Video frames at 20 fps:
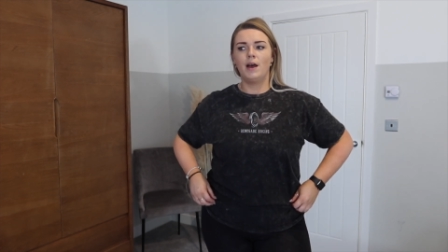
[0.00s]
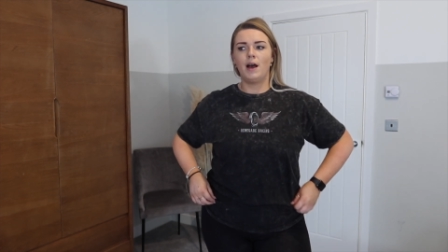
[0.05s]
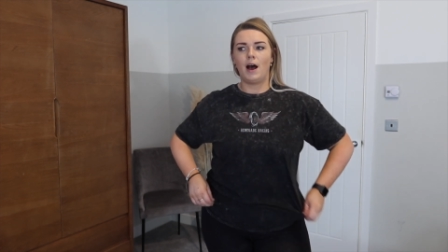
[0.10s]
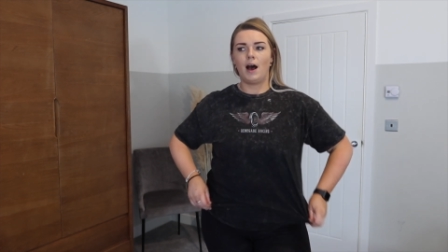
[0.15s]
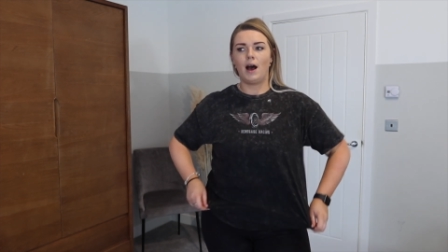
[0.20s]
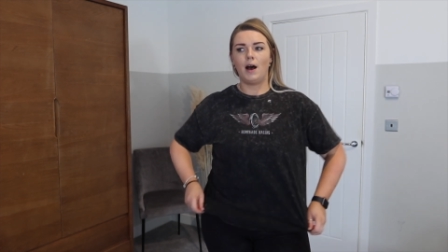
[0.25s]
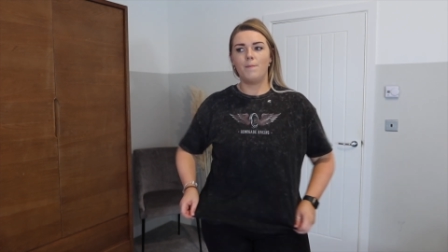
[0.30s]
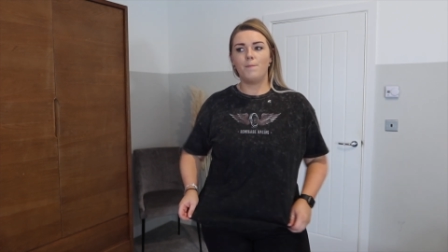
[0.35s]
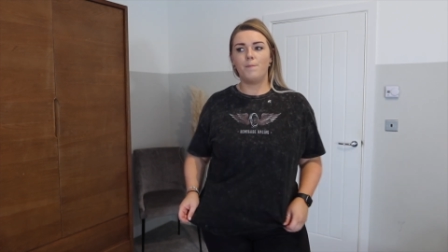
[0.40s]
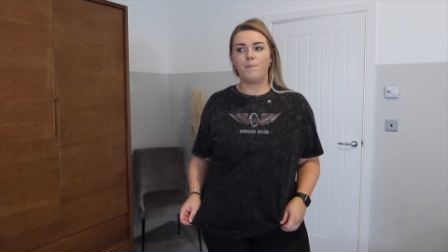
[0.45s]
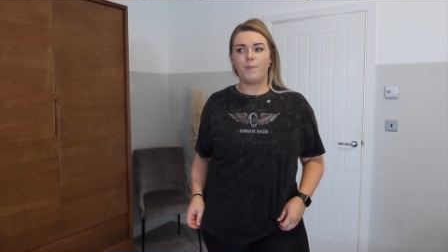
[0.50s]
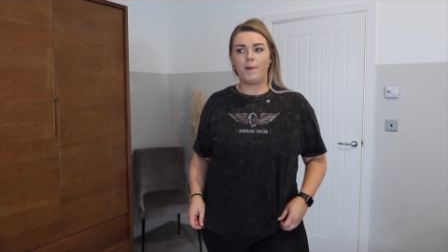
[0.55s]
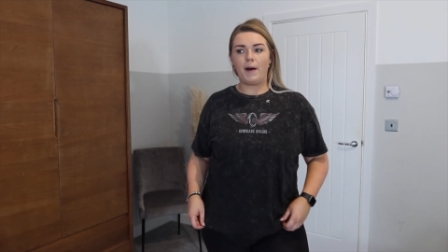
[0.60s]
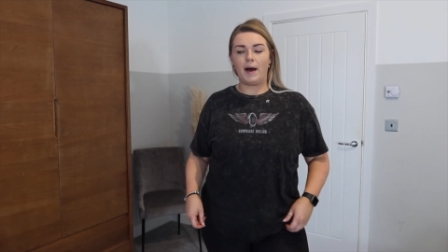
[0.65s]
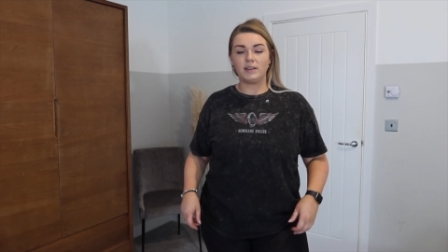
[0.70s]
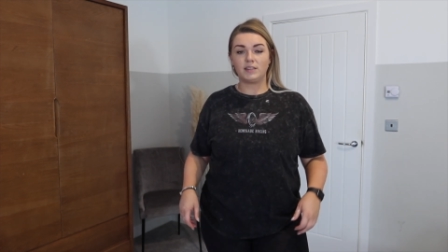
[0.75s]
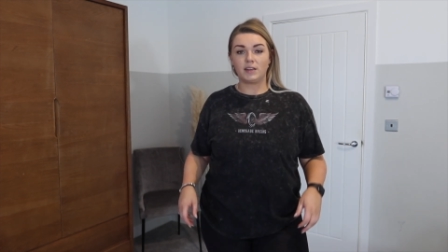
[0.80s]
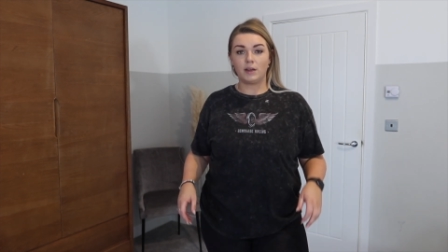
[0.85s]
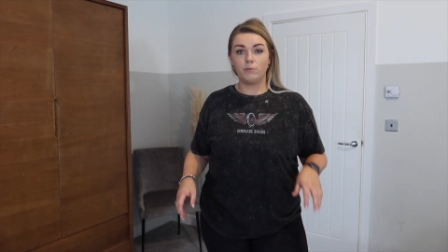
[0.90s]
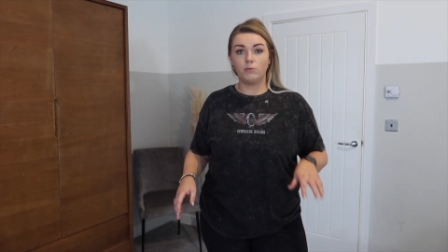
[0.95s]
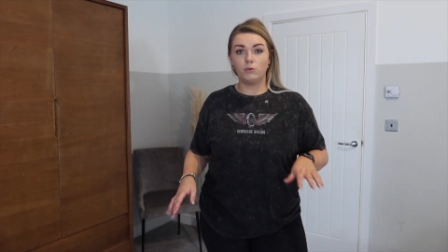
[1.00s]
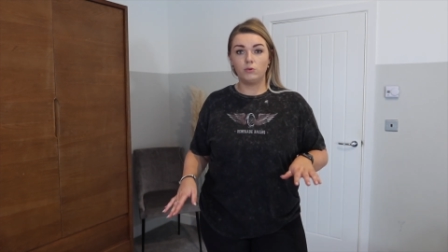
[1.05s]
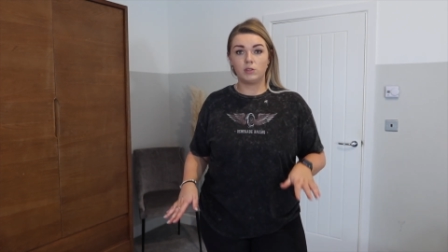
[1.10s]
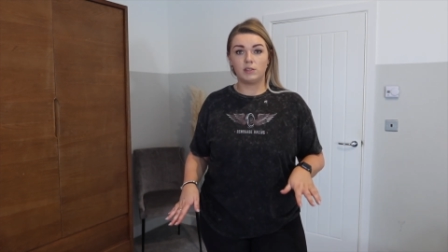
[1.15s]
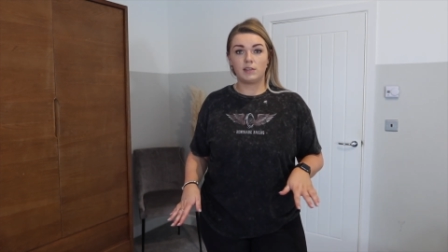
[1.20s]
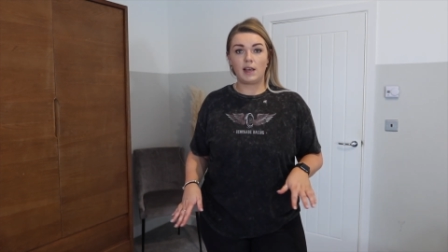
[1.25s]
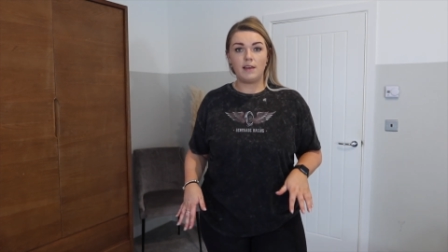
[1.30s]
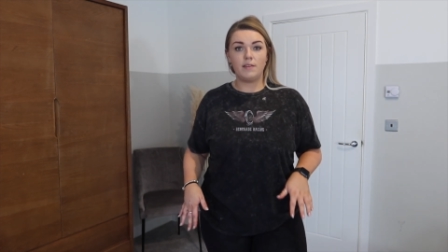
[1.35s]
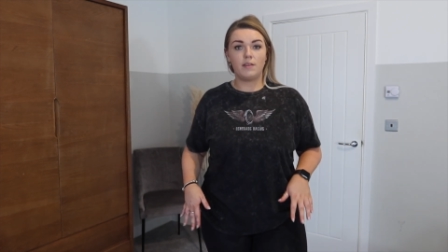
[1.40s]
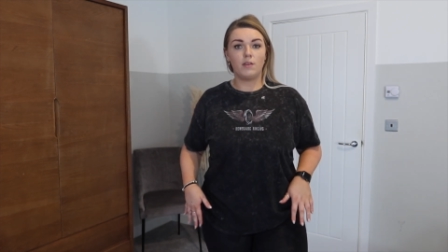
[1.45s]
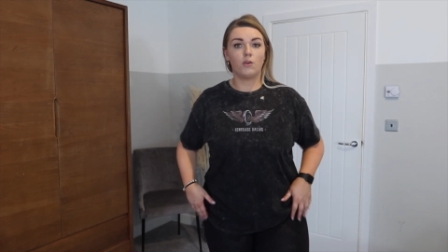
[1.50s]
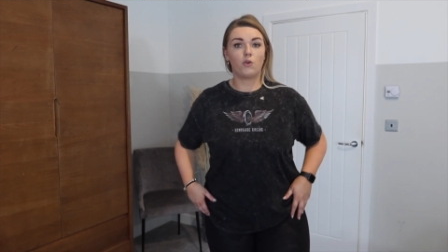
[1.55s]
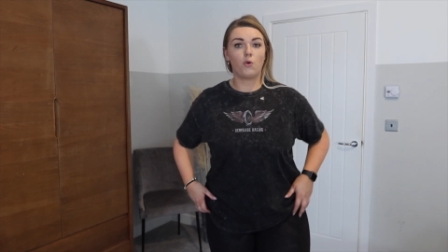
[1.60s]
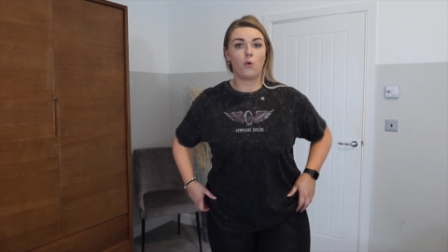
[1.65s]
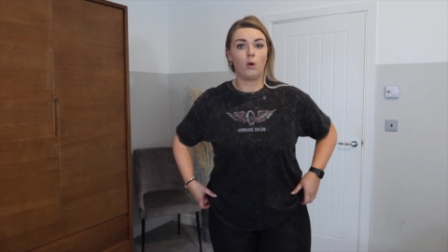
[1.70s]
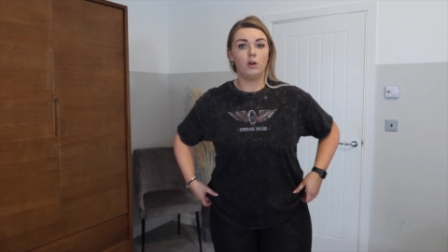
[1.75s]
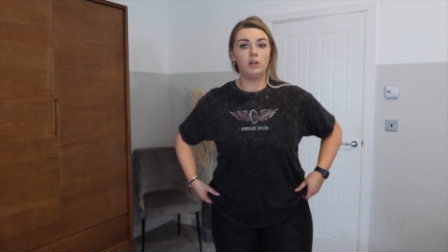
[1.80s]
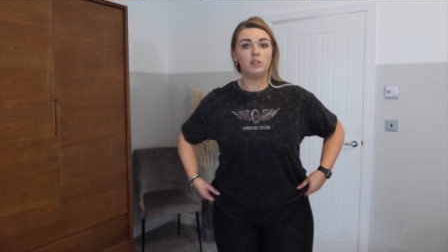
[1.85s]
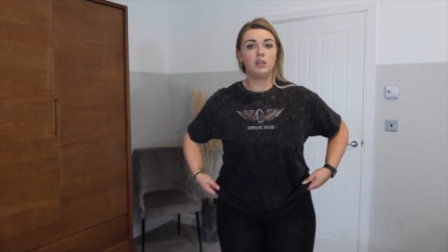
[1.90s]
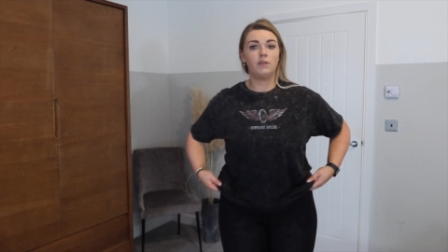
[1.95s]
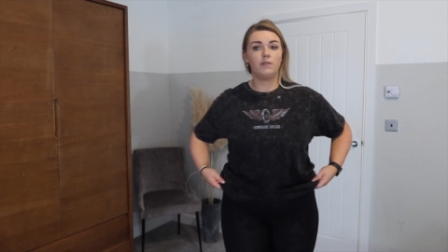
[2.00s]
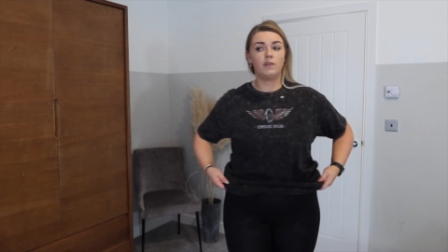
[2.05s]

But I will say that the quality